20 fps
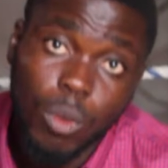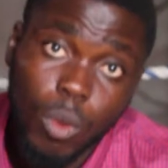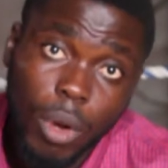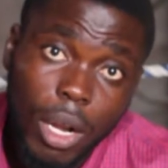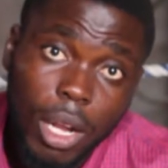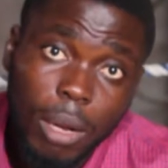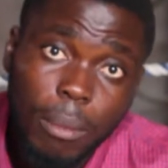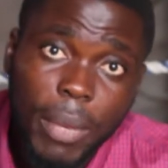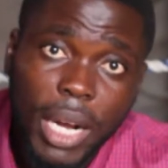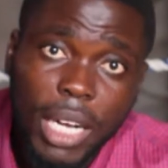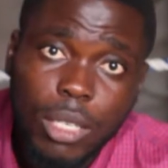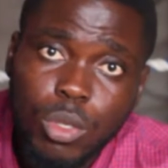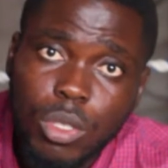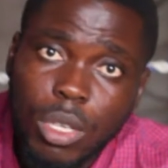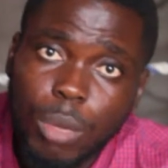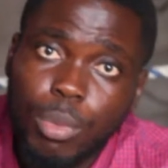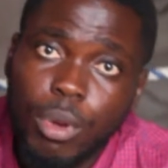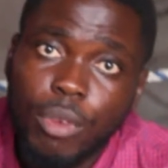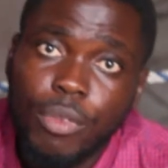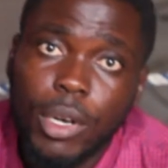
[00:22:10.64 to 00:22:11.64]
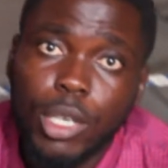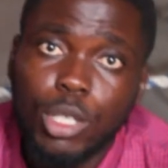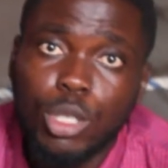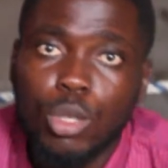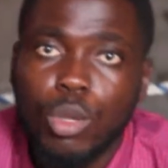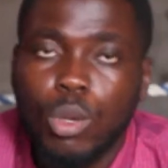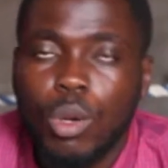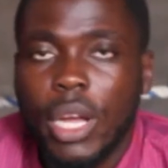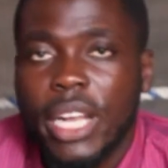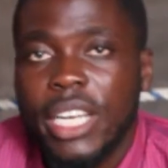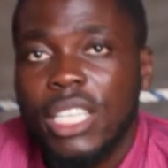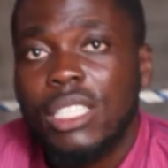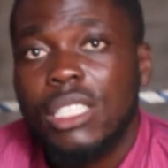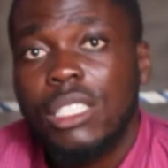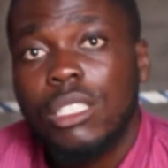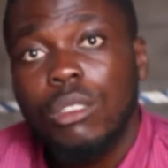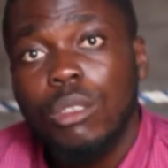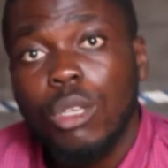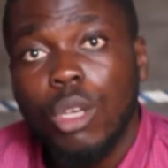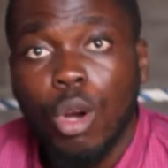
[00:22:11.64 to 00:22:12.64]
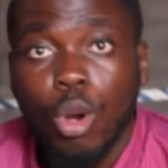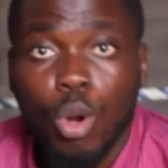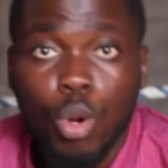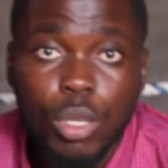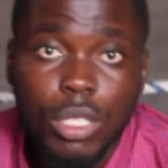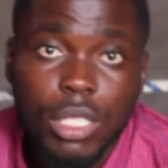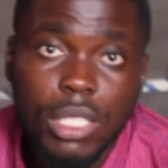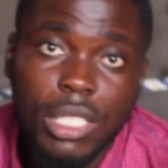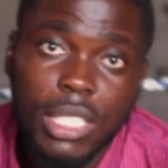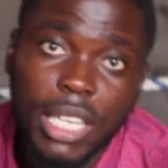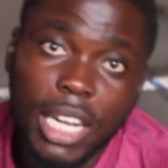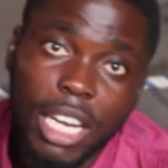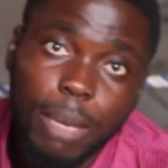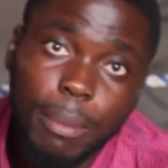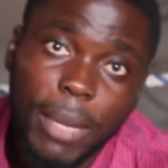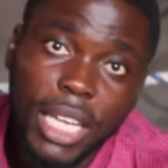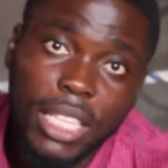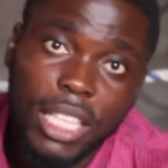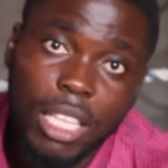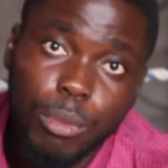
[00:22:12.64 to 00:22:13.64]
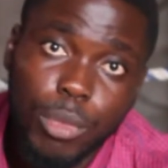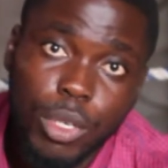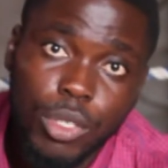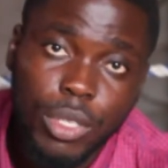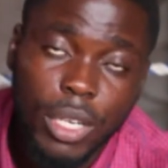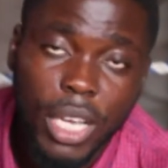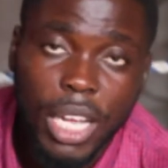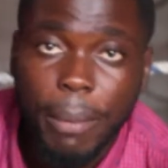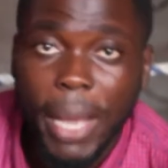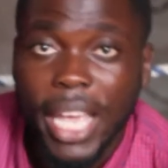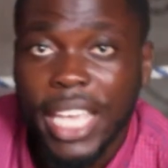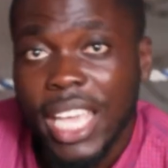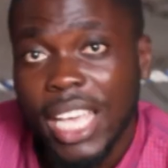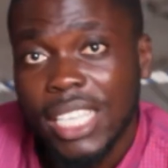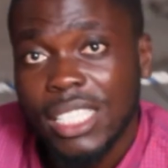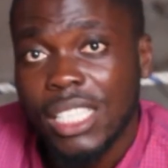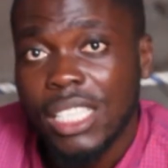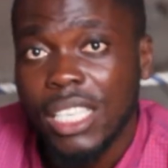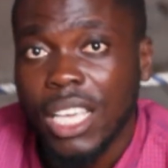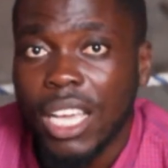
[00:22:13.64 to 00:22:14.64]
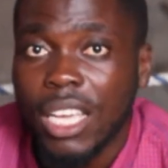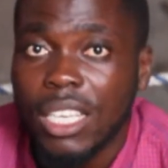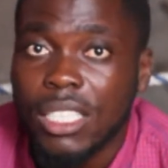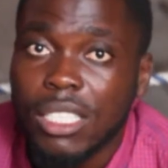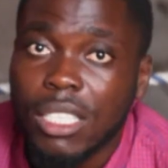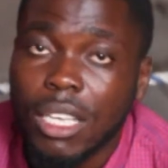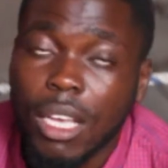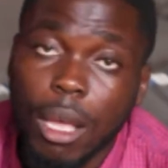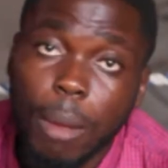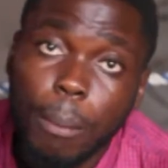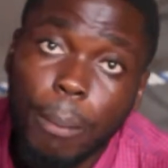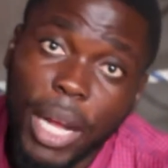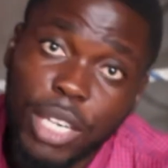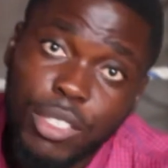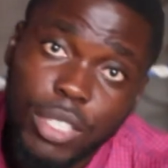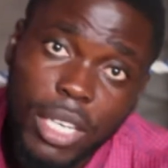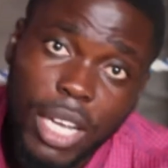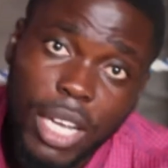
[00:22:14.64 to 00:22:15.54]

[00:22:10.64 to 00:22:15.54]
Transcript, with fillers: welcome back to the Profile Show, and it's still your host, Nenema Tebuchi, and my guest here is Patrick